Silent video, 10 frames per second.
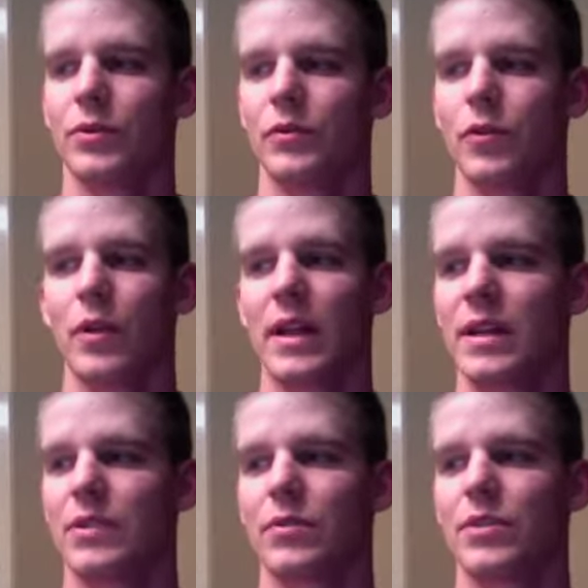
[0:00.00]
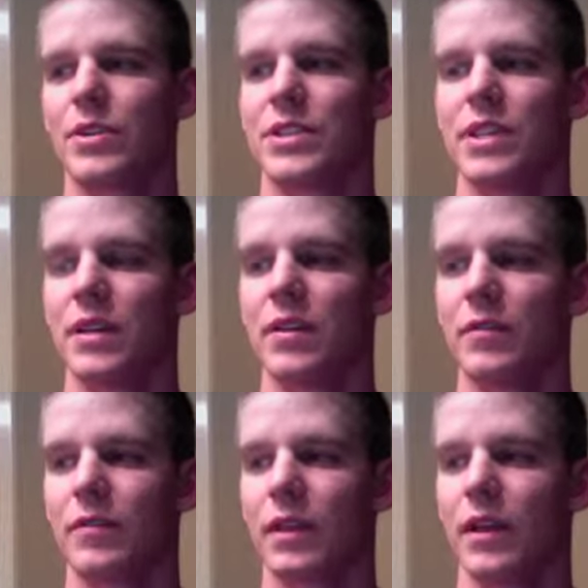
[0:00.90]
for an antenna to
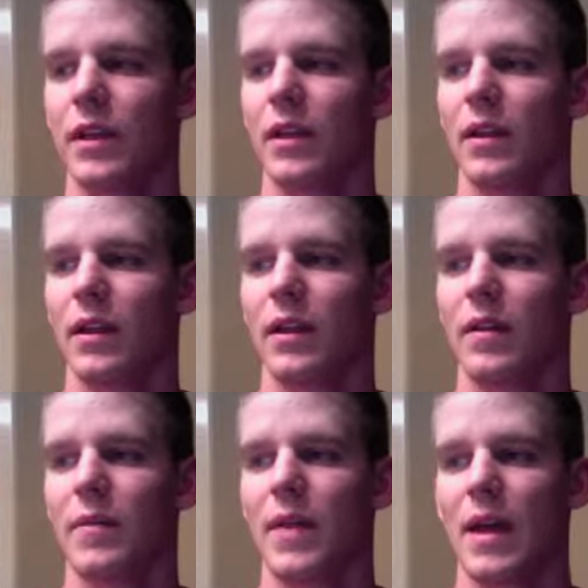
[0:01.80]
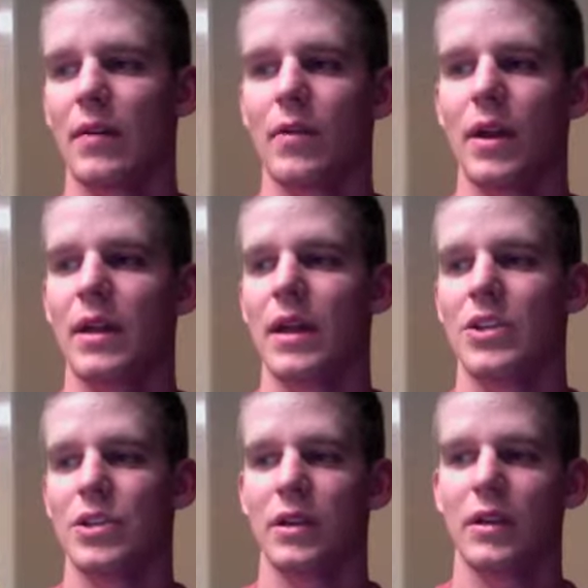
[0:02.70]
receive that
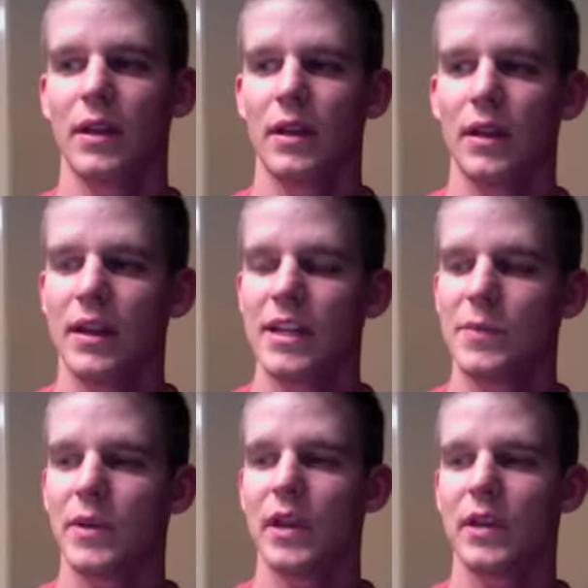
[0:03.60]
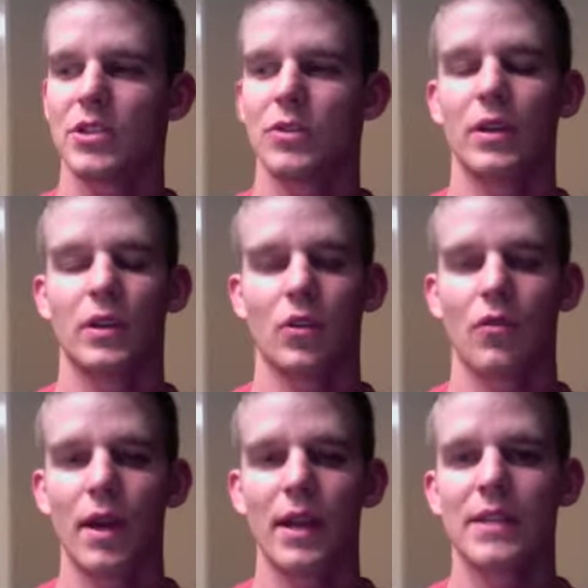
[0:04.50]
radiation is because you get the
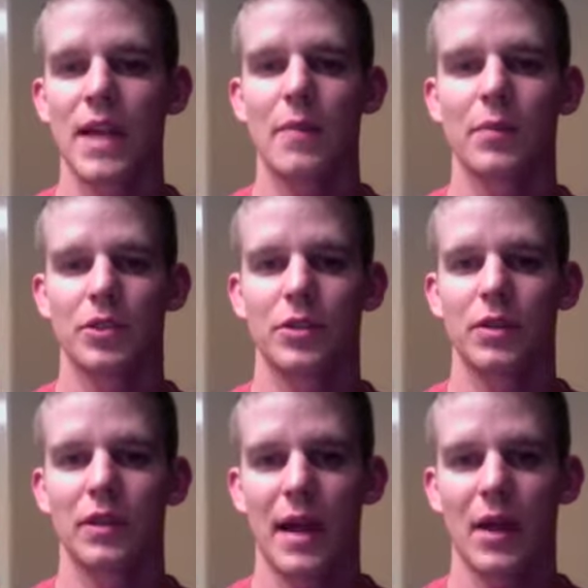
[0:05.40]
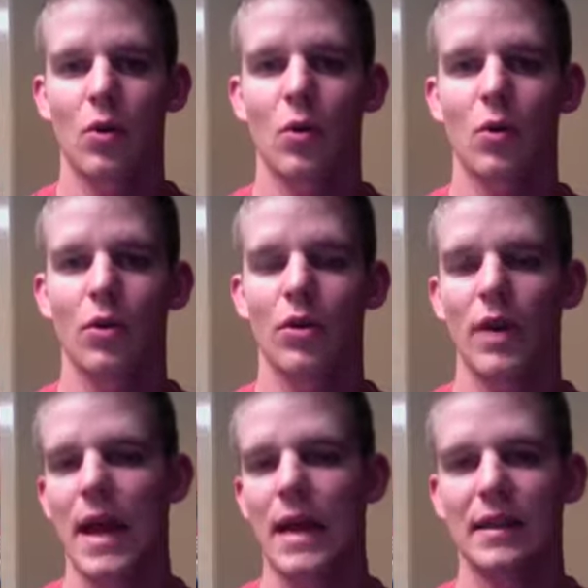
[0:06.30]
greatest amplitude at that quarter
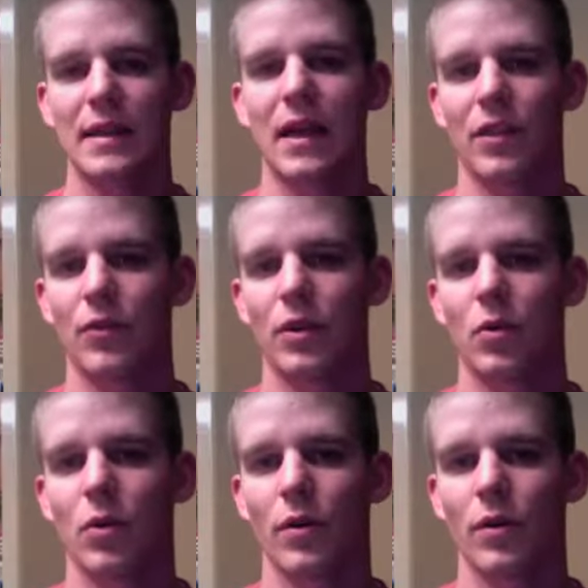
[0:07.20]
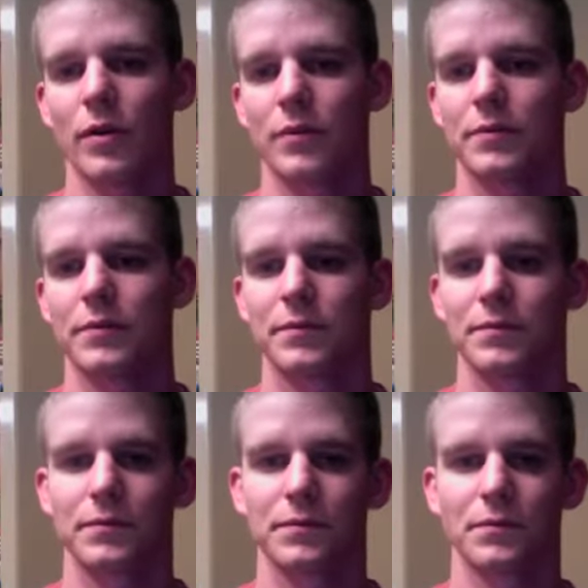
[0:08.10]
and at that 3/4
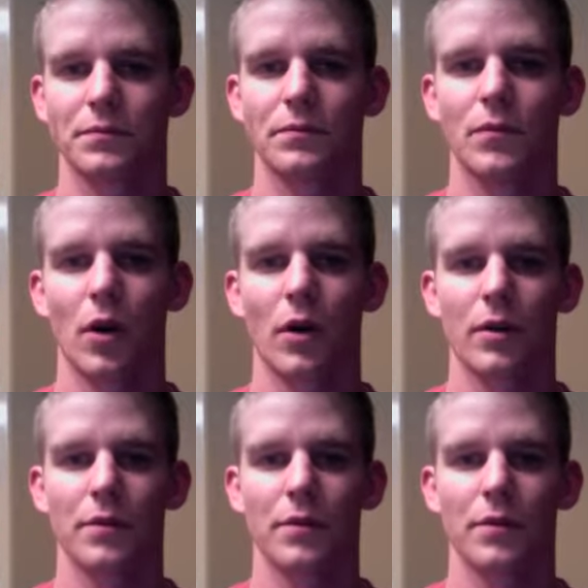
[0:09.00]
mark.